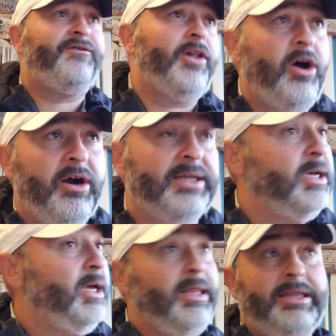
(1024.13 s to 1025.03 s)
Florence.
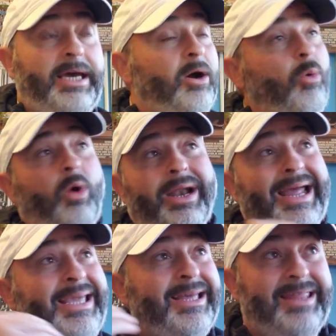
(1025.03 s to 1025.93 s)
They don't want
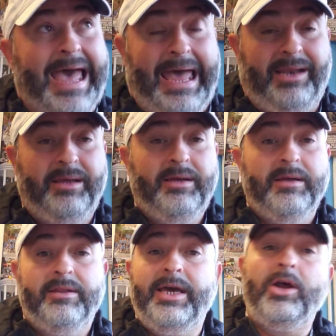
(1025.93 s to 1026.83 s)
any of that.
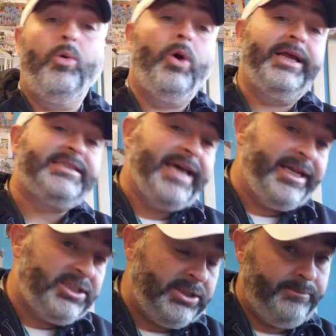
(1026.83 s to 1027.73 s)
They don't want
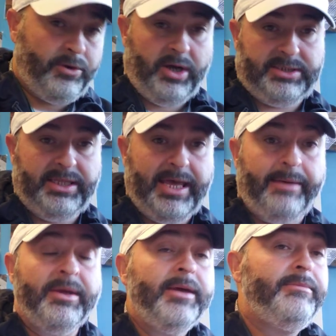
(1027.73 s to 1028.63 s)
attention brought to
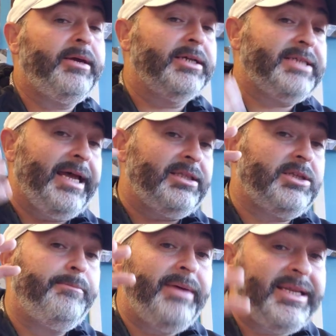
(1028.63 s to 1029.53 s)
them because that
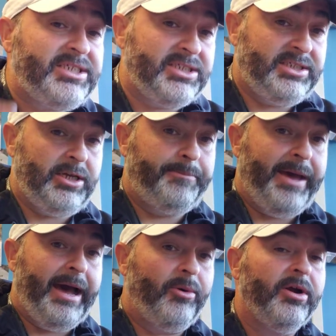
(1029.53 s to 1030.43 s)
diminishes their
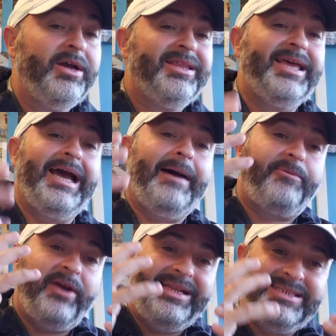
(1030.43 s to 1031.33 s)
power. They
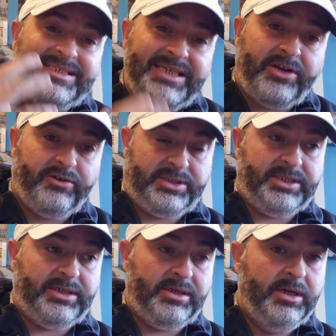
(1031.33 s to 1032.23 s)
operate in
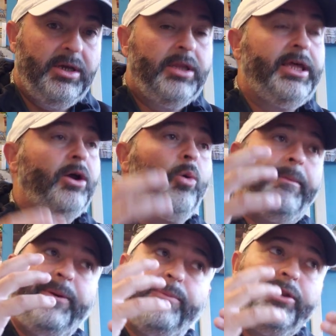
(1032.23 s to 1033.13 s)
secrecy. They don't
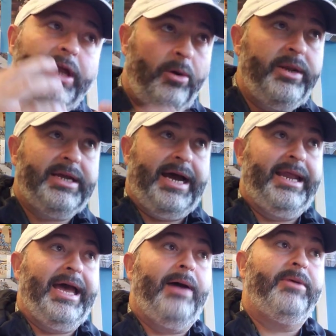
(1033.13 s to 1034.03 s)
want people knowing
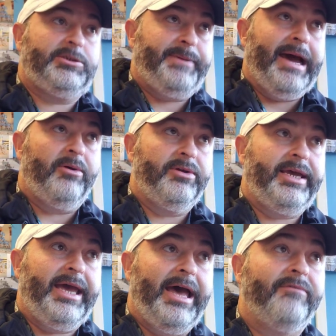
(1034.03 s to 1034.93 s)
kind of how much power
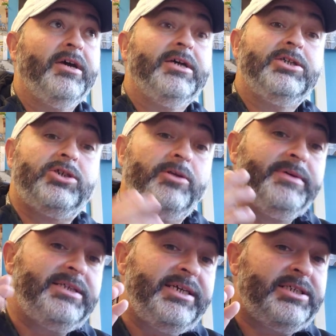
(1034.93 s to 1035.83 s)
they have. So the
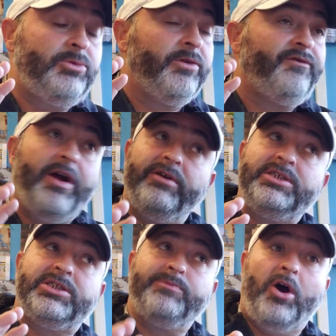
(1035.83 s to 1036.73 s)
Medici were very
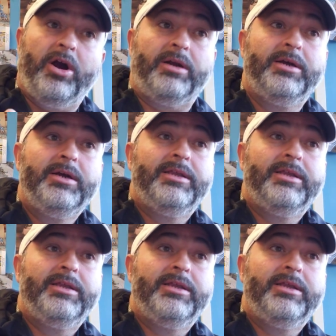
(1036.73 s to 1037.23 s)
smart.